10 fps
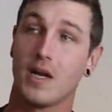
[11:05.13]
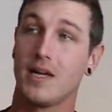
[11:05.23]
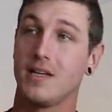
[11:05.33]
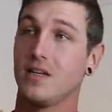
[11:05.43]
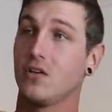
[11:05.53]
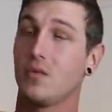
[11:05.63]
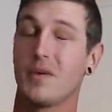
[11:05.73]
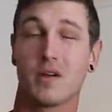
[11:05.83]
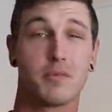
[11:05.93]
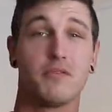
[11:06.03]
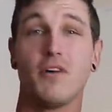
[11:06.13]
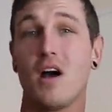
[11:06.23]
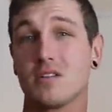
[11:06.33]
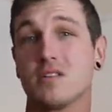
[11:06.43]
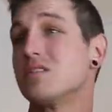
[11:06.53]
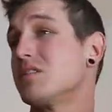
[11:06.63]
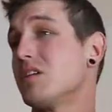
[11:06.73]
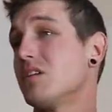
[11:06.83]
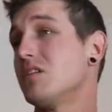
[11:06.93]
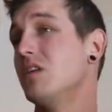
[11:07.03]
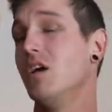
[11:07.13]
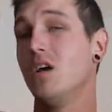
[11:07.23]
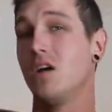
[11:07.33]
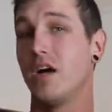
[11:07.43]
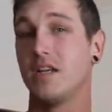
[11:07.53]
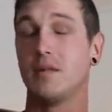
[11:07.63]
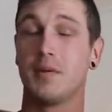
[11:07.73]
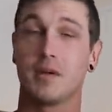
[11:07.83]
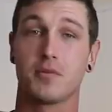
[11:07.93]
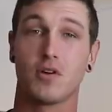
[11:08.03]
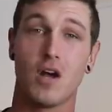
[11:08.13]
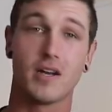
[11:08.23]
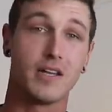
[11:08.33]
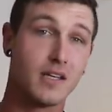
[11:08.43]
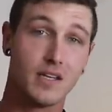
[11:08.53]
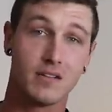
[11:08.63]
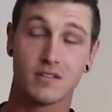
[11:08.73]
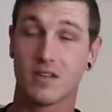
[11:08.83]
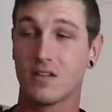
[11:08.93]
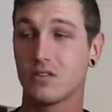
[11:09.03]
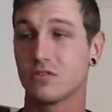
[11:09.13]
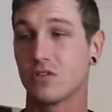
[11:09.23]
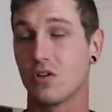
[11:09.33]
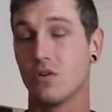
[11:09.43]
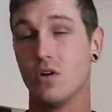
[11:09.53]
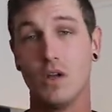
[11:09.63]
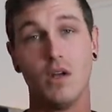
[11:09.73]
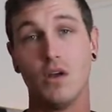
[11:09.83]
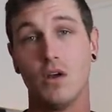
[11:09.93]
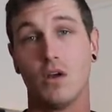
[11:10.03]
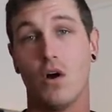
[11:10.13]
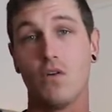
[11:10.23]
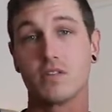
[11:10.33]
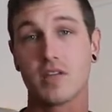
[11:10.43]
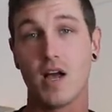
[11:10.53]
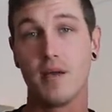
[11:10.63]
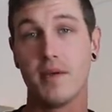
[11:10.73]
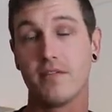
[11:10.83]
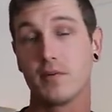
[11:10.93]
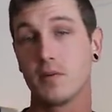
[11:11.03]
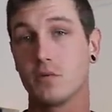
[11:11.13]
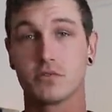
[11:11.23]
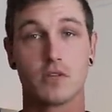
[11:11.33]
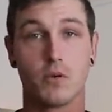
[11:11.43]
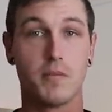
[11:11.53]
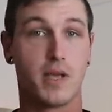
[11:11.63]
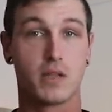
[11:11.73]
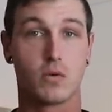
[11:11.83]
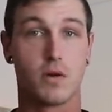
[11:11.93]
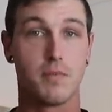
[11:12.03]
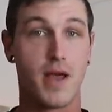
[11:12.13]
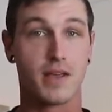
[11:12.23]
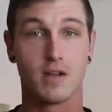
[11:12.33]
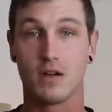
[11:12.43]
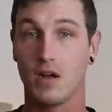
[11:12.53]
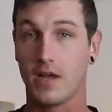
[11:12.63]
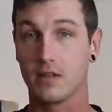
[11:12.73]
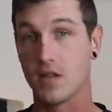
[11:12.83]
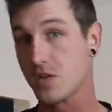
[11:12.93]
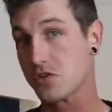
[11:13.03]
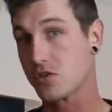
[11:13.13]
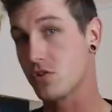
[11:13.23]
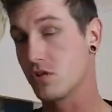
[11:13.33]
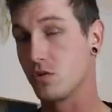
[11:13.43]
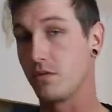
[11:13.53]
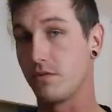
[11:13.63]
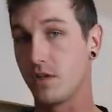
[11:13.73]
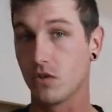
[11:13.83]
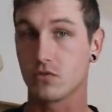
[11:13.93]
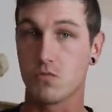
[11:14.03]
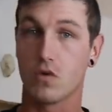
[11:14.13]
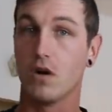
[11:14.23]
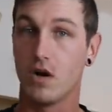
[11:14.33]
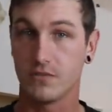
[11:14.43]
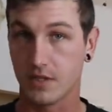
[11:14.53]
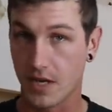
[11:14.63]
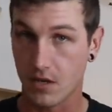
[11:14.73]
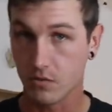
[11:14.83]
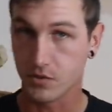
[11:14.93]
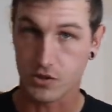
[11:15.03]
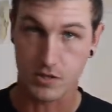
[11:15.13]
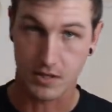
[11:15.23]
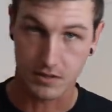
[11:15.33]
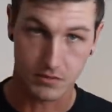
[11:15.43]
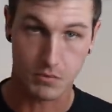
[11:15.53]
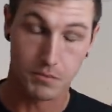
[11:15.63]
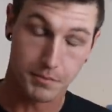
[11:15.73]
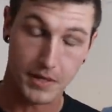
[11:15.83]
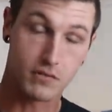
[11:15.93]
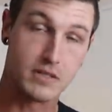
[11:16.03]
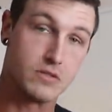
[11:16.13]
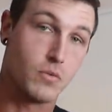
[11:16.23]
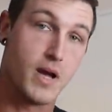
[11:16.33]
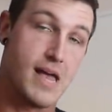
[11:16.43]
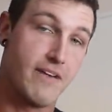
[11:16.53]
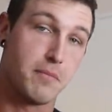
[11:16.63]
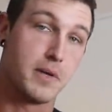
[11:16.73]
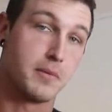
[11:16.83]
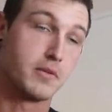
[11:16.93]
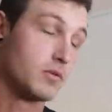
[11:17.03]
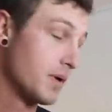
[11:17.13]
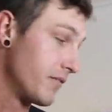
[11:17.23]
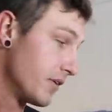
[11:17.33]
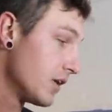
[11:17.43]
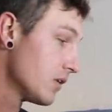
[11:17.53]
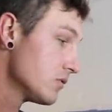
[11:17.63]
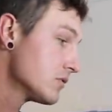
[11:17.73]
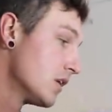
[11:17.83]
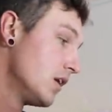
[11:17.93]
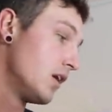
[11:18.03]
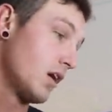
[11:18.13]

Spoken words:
I need to go pick up the foxes still. I need to pick up the crocodilians still. So over time, everybody will start making their way back here. I can actually start doing videos more often now, which that is a big reason why I haven't been able to do my videos.